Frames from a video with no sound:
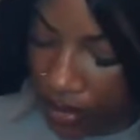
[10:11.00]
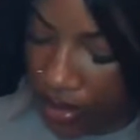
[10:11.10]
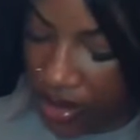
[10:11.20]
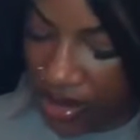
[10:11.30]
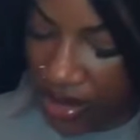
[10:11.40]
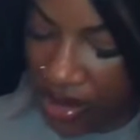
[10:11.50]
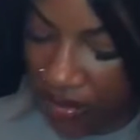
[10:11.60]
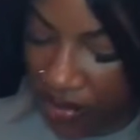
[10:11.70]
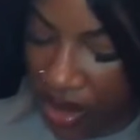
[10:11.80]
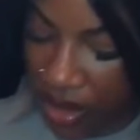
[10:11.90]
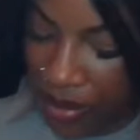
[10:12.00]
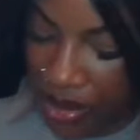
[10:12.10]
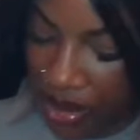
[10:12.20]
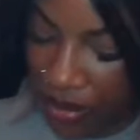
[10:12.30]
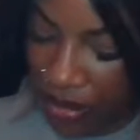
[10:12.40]
Six of Cups
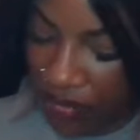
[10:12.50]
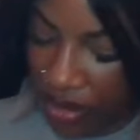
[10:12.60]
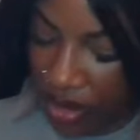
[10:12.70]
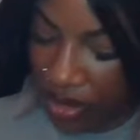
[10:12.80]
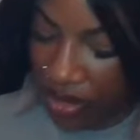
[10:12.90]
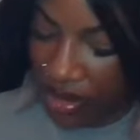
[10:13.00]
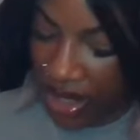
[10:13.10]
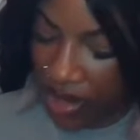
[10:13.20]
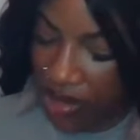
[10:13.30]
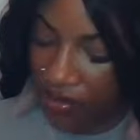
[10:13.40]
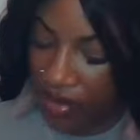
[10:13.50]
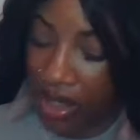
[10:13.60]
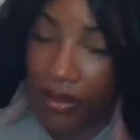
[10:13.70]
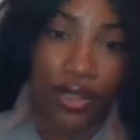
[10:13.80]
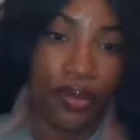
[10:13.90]
in reverse, Ace of
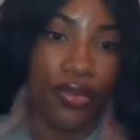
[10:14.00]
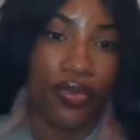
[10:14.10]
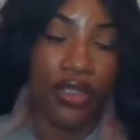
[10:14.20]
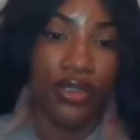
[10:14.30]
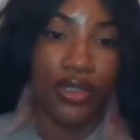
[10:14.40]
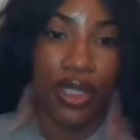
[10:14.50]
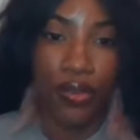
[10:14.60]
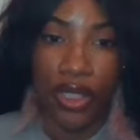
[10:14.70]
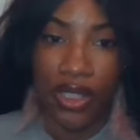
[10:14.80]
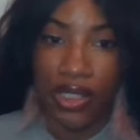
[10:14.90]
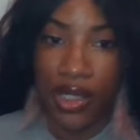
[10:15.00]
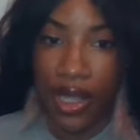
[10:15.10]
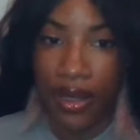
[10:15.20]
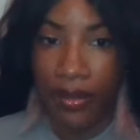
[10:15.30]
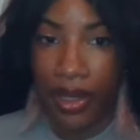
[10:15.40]
Cups in reverse. Now, what is
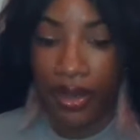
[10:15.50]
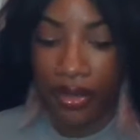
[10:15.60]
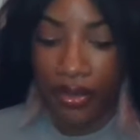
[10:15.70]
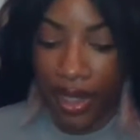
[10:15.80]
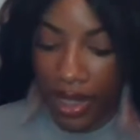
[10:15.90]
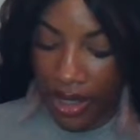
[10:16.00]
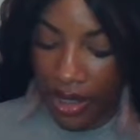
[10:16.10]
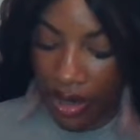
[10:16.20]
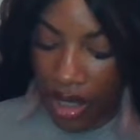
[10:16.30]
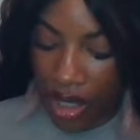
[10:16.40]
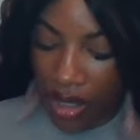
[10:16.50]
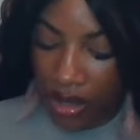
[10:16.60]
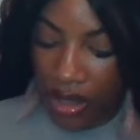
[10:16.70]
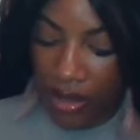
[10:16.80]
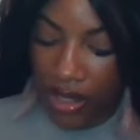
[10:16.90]
that about? Okay.
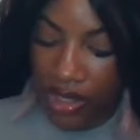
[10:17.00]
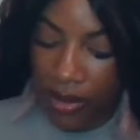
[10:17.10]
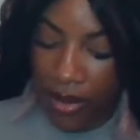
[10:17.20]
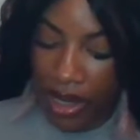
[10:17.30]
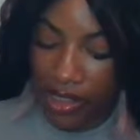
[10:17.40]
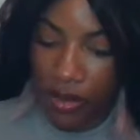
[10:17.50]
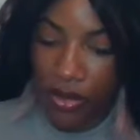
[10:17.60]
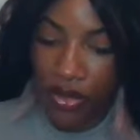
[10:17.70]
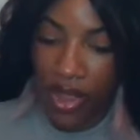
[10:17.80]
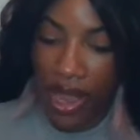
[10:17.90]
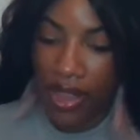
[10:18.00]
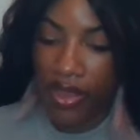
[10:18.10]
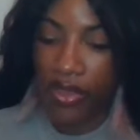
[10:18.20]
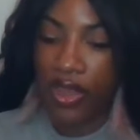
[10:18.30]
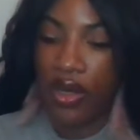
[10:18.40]
Is it possible
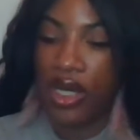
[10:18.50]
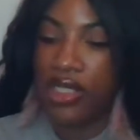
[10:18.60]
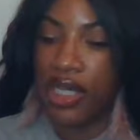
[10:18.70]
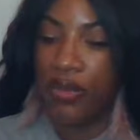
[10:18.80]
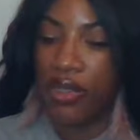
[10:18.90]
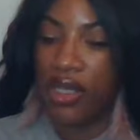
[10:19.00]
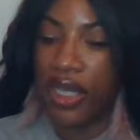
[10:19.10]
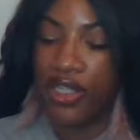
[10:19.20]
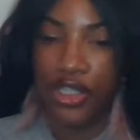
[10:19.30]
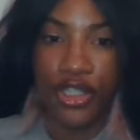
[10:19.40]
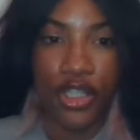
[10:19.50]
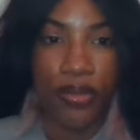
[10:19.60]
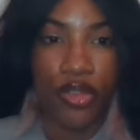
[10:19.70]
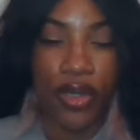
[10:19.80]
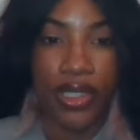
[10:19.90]
that there is a relationship
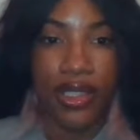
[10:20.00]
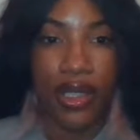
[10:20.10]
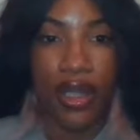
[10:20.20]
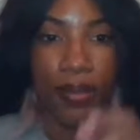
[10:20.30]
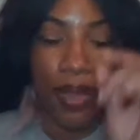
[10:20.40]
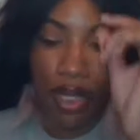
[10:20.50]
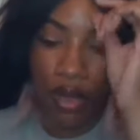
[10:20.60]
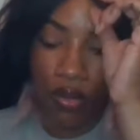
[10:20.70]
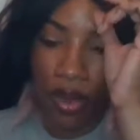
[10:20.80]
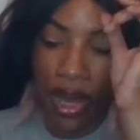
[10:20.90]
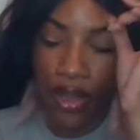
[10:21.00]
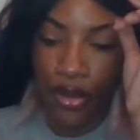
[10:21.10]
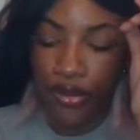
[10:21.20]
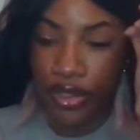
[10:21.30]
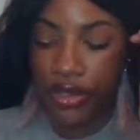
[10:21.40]
trying to come back
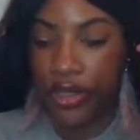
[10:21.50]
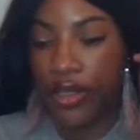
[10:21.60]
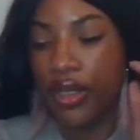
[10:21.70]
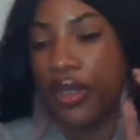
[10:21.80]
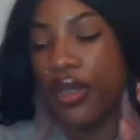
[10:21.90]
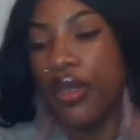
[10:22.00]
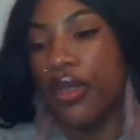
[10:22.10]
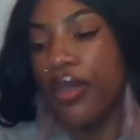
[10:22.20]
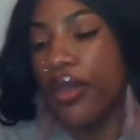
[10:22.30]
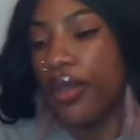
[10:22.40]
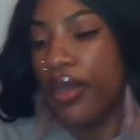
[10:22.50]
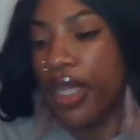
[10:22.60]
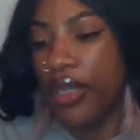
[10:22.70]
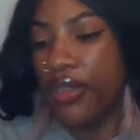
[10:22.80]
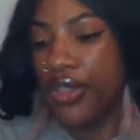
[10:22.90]
around
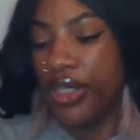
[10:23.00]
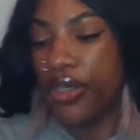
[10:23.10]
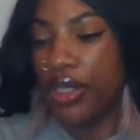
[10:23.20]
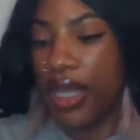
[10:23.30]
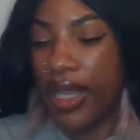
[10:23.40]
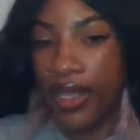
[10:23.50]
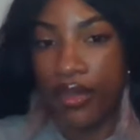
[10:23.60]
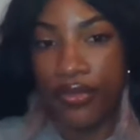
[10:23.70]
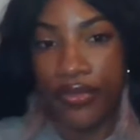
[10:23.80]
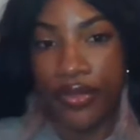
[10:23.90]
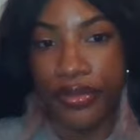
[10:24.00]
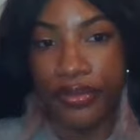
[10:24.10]
into your life?